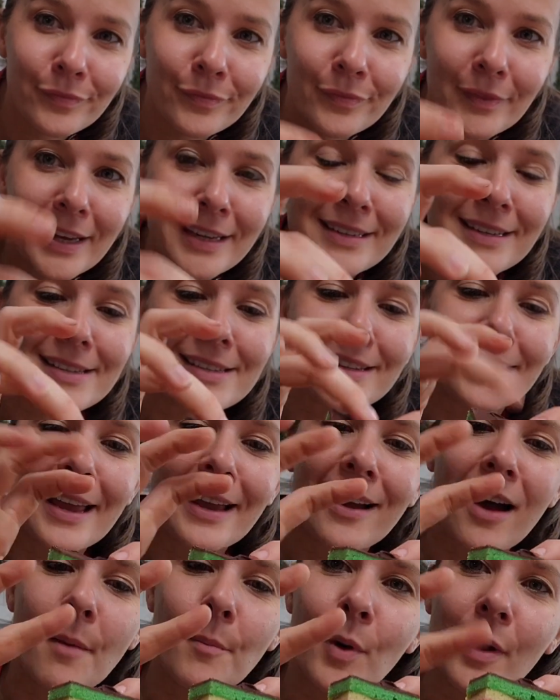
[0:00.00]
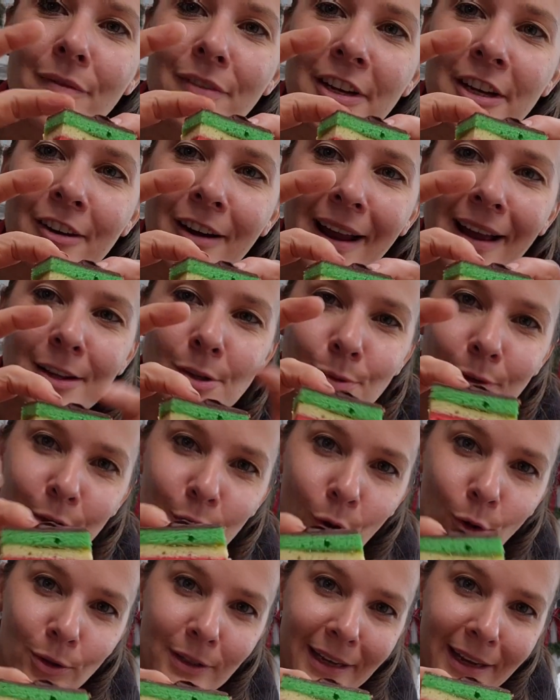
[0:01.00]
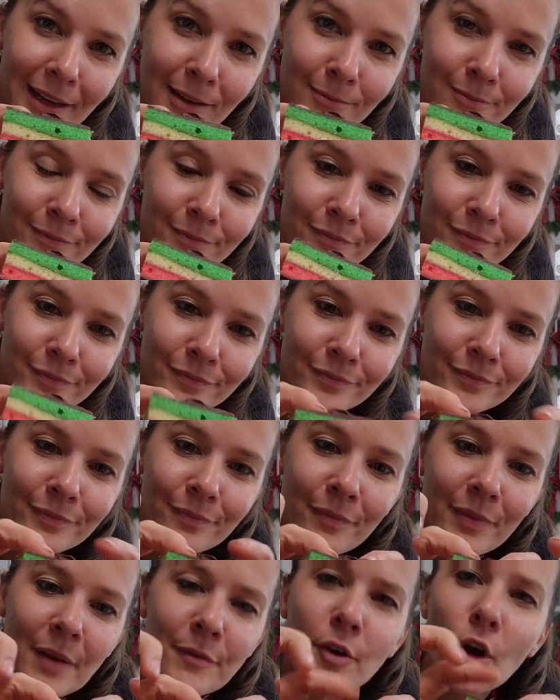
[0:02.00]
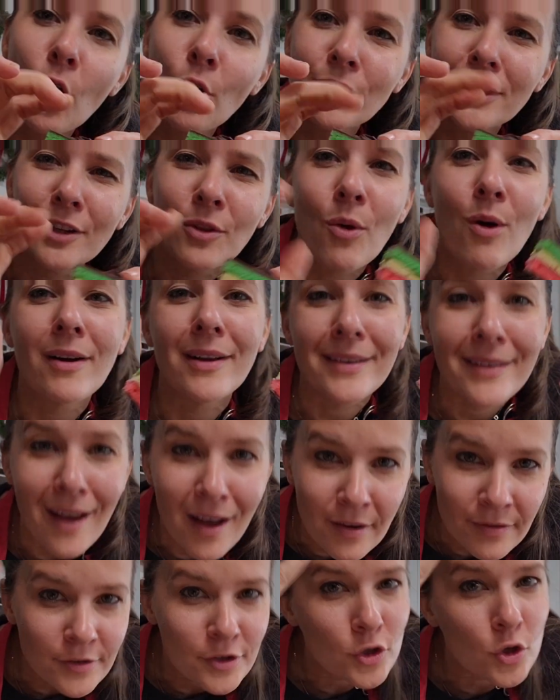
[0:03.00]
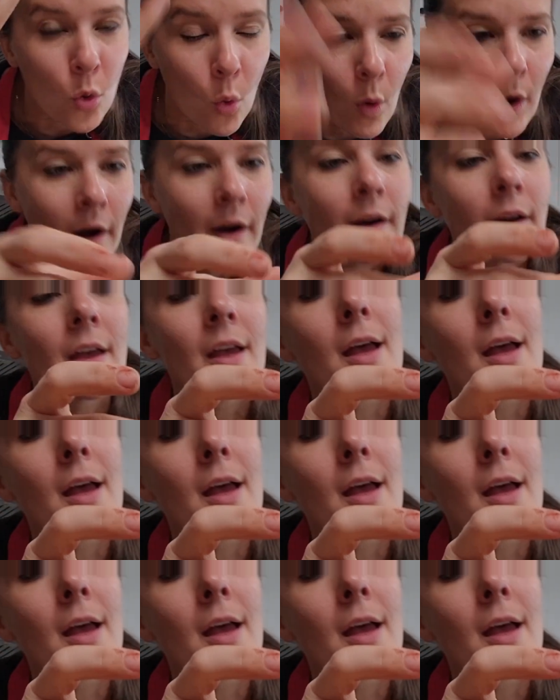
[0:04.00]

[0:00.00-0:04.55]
it doesn't like come off in your hands when you're holding it. If you hold it long enough, sure.